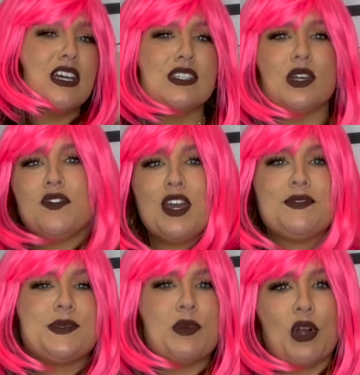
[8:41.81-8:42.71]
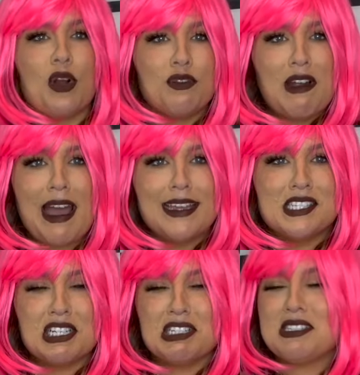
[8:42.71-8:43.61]
So if you have some
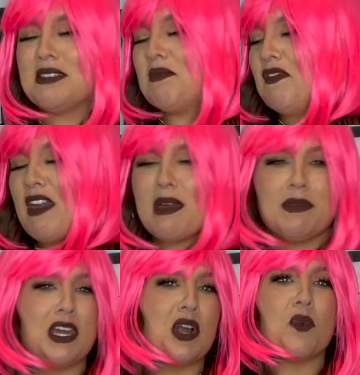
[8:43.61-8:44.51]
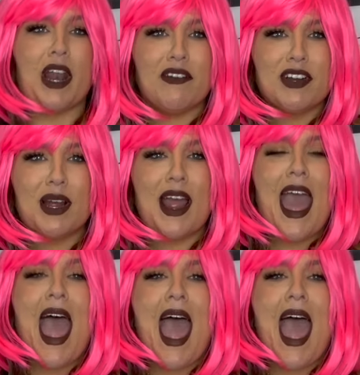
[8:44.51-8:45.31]
girlfriends or some family or whatever,